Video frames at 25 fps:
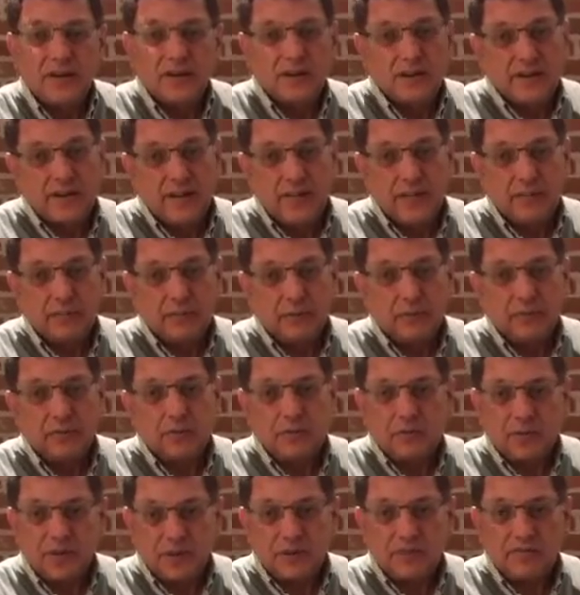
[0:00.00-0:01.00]
labor
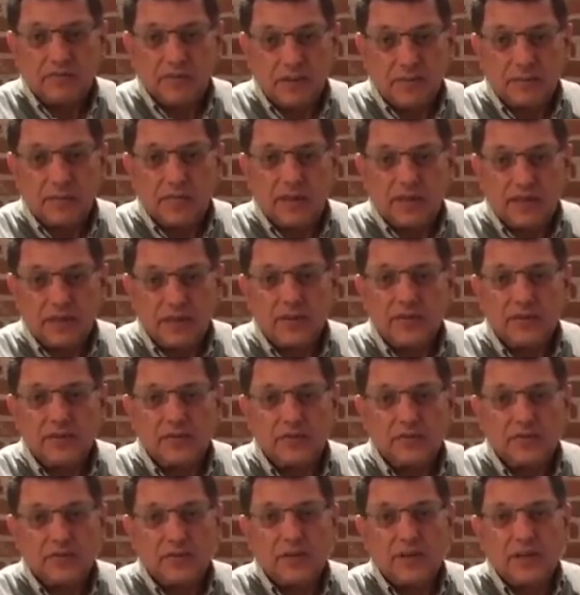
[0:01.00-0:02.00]
with the pharma
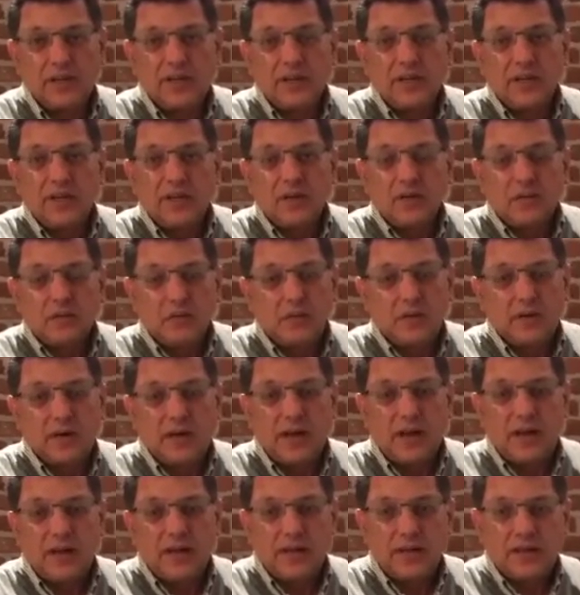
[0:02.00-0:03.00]
industry, where
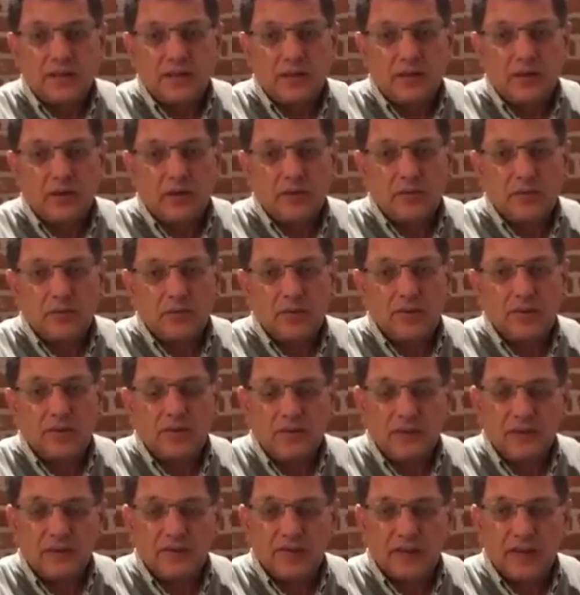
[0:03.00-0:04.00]
I end up
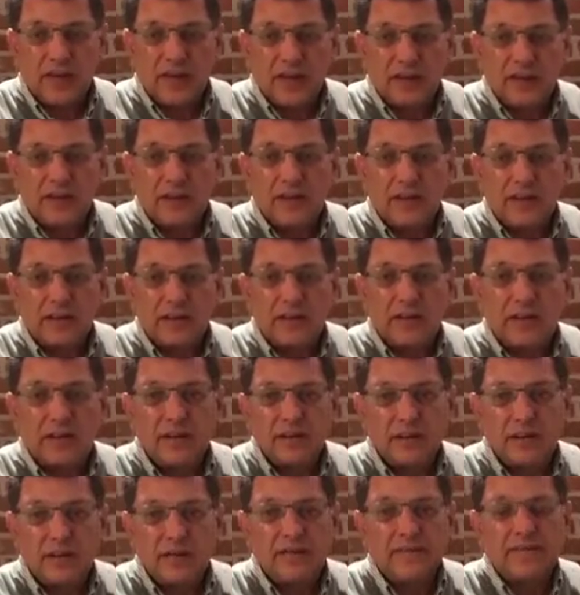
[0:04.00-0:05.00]
designing
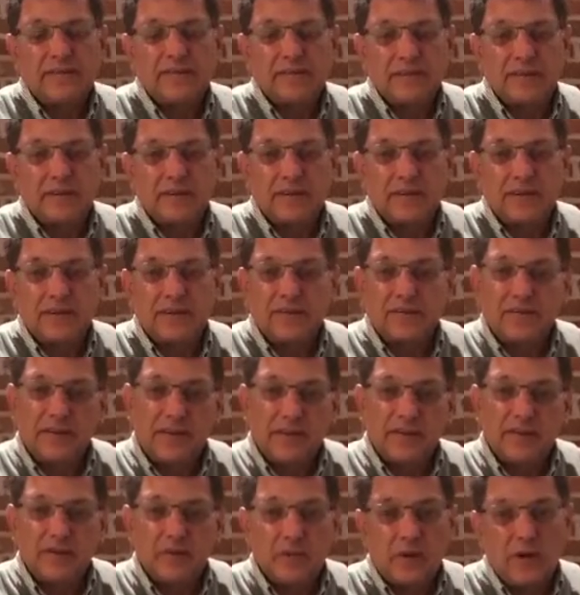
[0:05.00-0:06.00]
clinical studies,
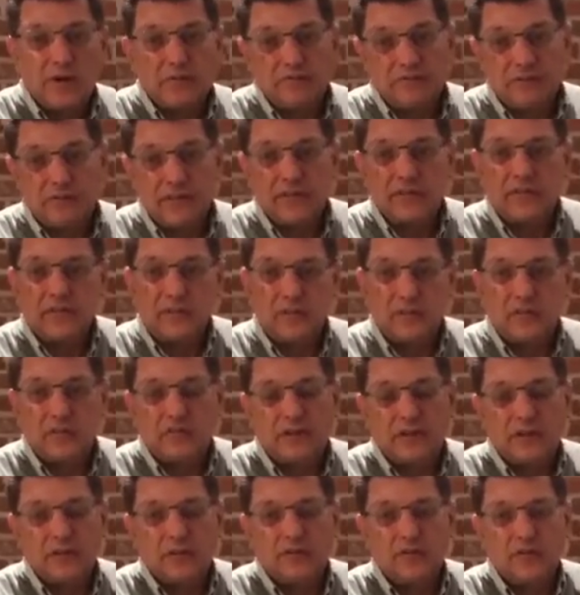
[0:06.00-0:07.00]
phase 1, phase 2,
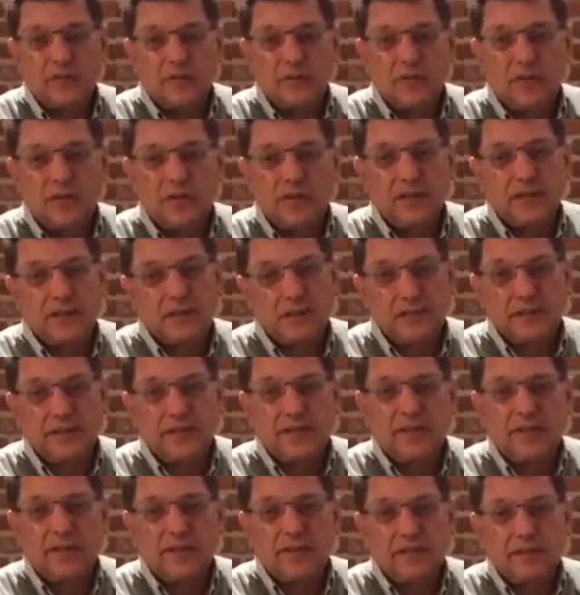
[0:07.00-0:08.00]
phase 3 in the
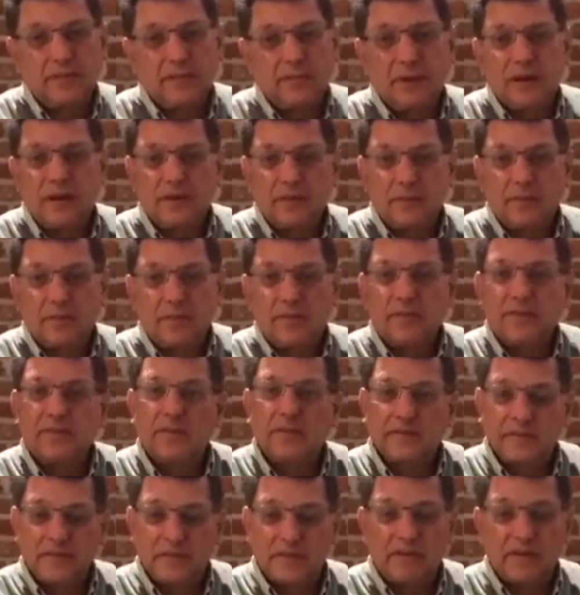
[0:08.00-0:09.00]
medical departments
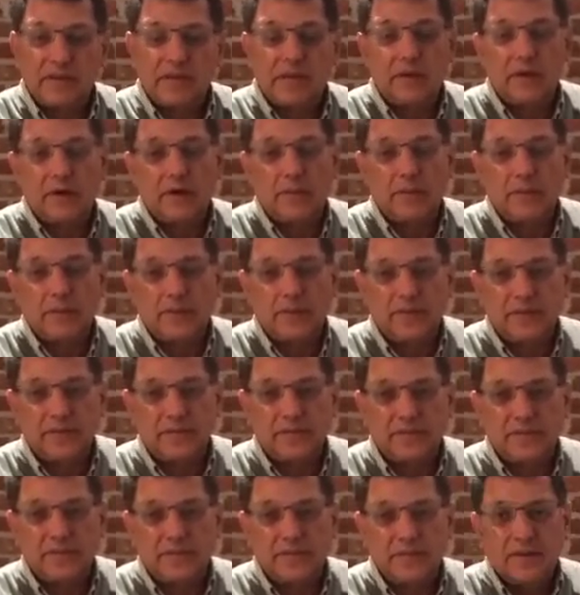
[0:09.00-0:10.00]
of 7
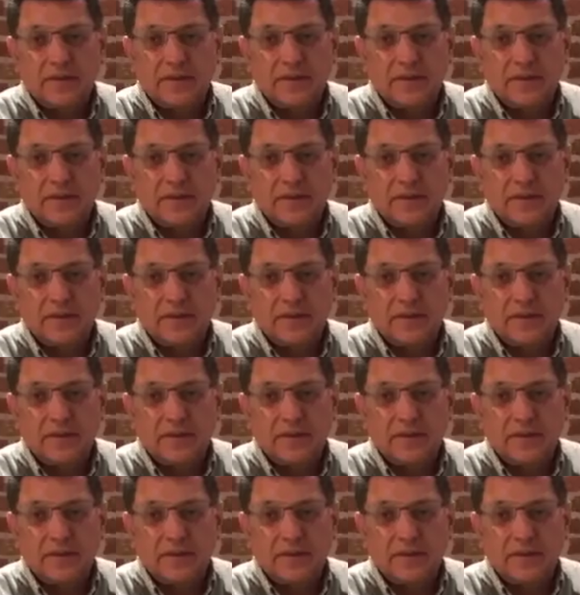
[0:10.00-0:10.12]
companies.